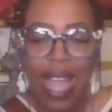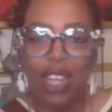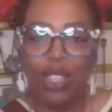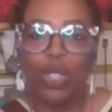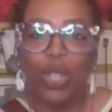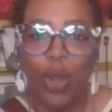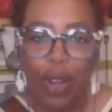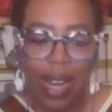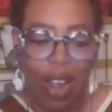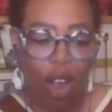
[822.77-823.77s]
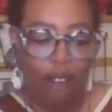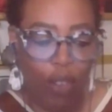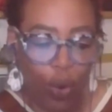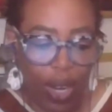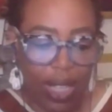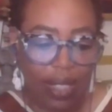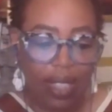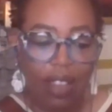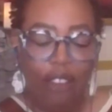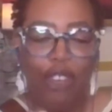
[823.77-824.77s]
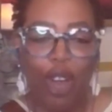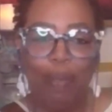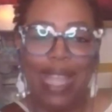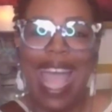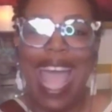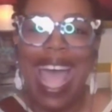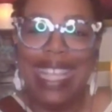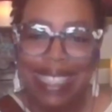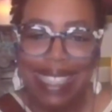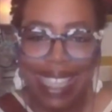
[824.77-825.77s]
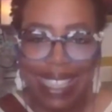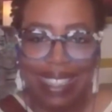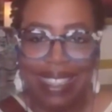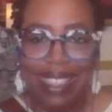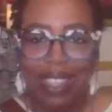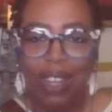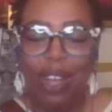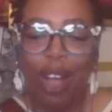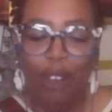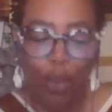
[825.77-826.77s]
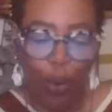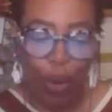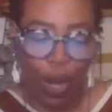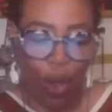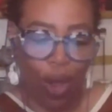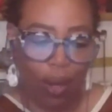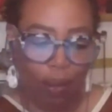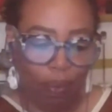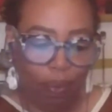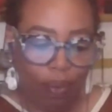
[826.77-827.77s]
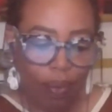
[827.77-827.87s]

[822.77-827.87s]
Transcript: and asserting our voice from the essence of who we are.